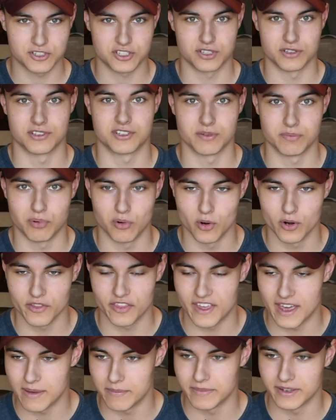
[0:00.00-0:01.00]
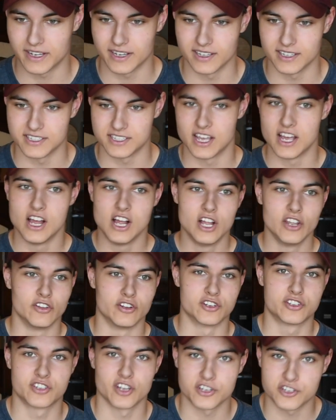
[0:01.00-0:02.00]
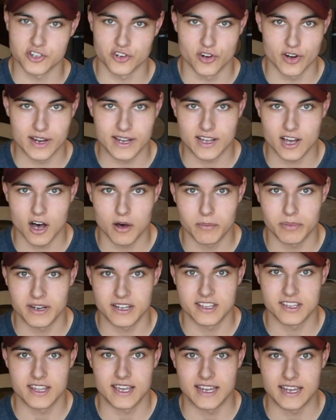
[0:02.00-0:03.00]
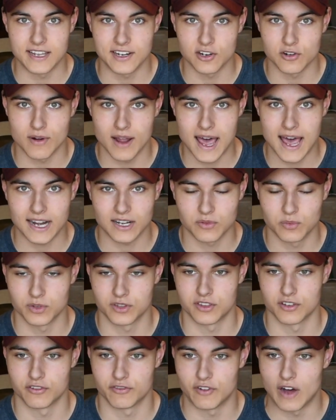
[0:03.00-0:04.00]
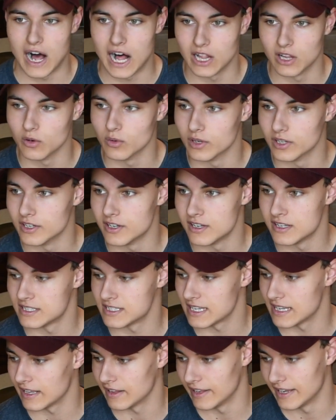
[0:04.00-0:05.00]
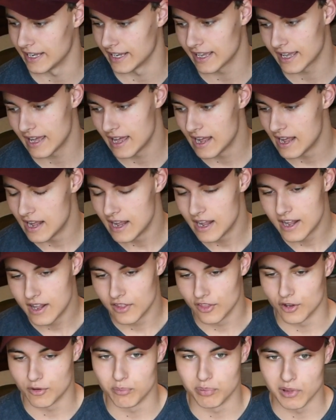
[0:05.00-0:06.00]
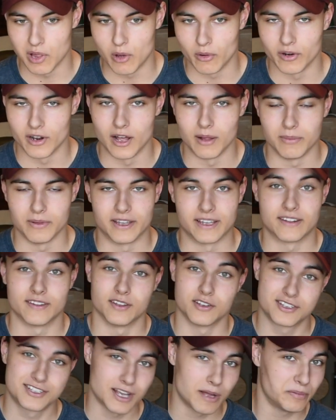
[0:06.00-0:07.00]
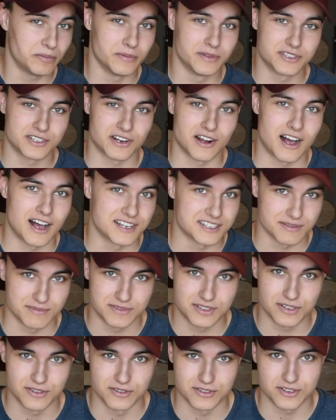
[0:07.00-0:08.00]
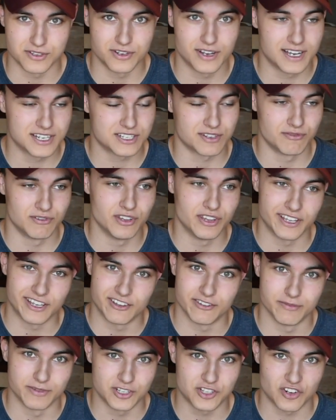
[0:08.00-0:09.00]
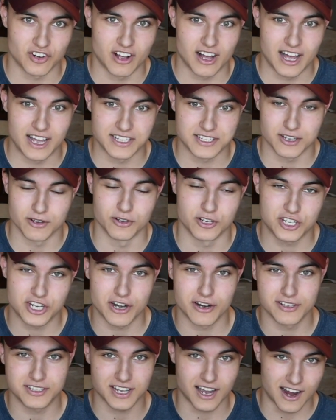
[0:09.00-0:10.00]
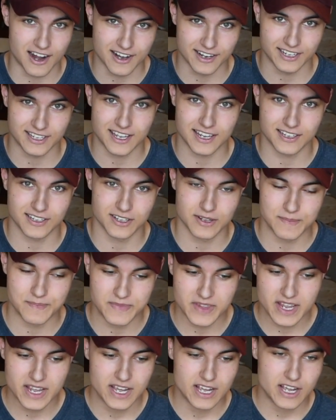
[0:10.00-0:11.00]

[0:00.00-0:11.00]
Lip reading: just to support them because they're such a great company. They interact with their followers, like, they're blowing up. Like, their supplements are awesome too, so you guys should really give them a try. So shout out to Iron Kingdom.